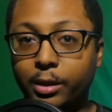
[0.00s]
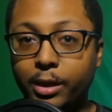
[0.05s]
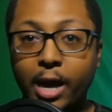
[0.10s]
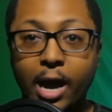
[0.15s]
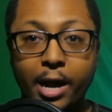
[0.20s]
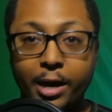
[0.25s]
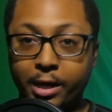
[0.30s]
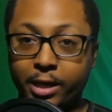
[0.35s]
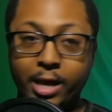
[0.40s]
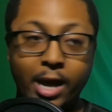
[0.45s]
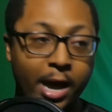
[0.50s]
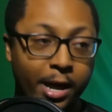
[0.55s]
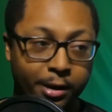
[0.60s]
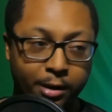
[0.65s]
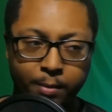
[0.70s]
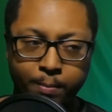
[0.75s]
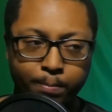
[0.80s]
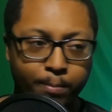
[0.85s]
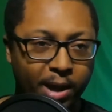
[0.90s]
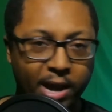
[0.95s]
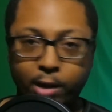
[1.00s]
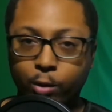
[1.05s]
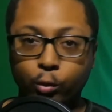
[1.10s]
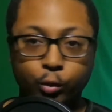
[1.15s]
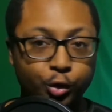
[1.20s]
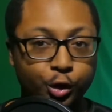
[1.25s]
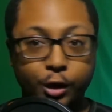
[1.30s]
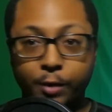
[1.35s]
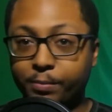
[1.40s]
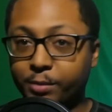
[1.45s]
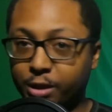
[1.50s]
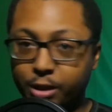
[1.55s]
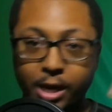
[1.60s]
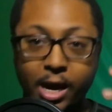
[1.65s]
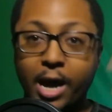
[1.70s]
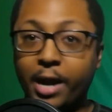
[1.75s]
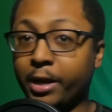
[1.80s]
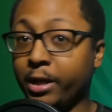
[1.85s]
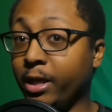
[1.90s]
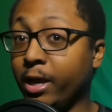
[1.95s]
Yada yada, microchips,
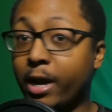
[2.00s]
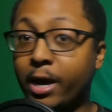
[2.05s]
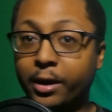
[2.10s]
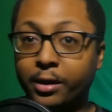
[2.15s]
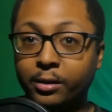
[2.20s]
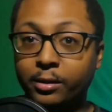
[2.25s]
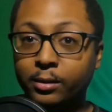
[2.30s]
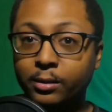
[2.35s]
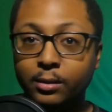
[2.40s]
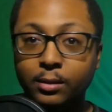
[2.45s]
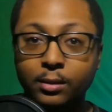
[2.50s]
yada yada.